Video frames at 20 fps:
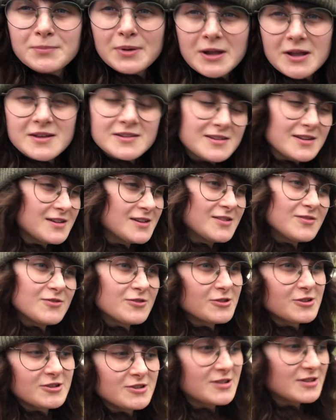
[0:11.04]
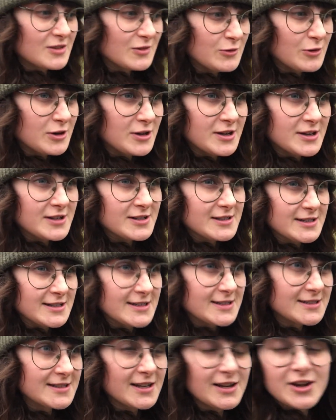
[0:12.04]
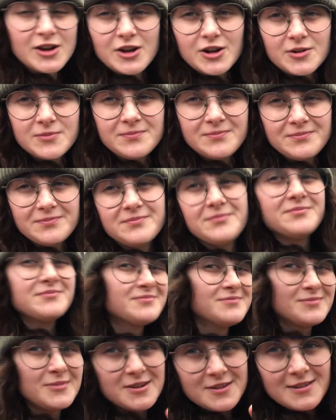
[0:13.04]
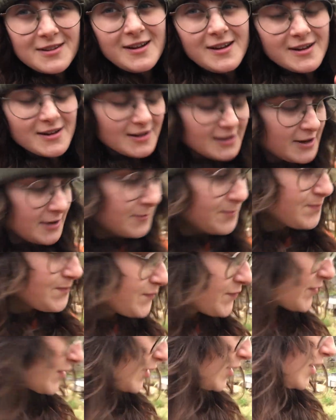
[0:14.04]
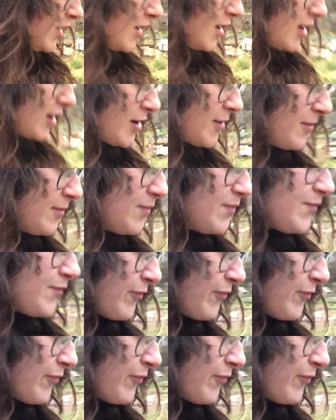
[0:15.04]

because I didn't reuse the right silicone, most likely. So